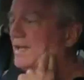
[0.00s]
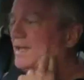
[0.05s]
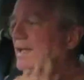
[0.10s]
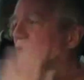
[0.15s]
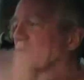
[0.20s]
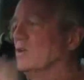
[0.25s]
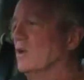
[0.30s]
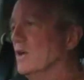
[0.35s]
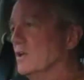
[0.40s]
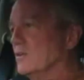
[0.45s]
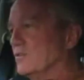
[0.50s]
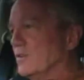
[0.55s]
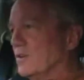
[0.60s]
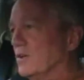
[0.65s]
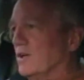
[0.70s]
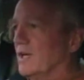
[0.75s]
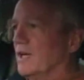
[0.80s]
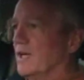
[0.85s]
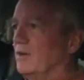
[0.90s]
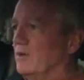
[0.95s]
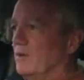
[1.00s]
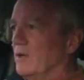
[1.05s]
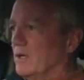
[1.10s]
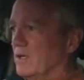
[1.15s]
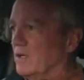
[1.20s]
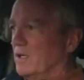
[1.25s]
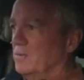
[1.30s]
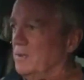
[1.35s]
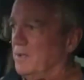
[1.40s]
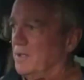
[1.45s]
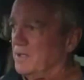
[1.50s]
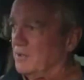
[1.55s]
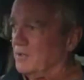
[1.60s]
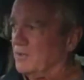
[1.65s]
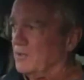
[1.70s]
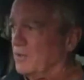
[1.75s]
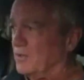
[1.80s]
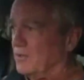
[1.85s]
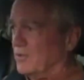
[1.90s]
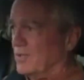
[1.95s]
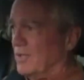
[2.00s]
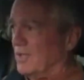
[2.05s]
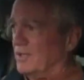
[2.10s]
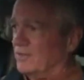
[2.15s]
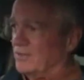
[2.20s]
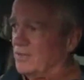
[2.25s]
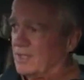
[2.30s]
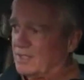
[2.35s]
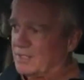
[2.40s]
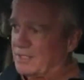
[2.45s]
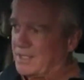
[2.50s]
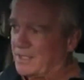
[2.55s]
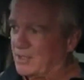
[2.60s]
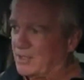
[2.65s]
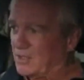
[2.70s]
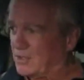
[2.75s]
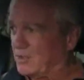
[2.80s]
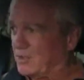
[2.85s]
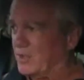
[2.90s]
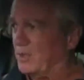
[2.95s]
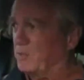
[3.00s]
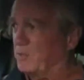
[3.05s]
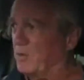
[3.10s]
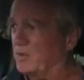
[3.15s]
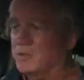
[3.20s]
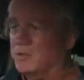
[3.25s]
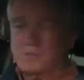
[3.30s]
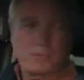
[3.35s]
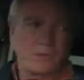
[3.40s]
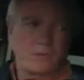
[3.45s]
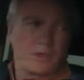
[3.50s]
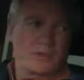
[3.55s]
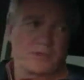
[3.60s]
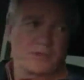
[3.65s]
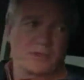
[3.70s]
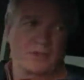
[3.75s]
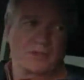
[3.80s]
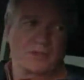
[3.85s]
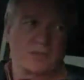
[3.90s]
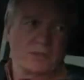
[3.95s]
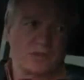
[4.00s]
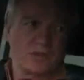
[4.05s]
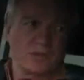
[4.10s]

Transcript: And they lost their hierarchy because those guys got killed. They went to prison,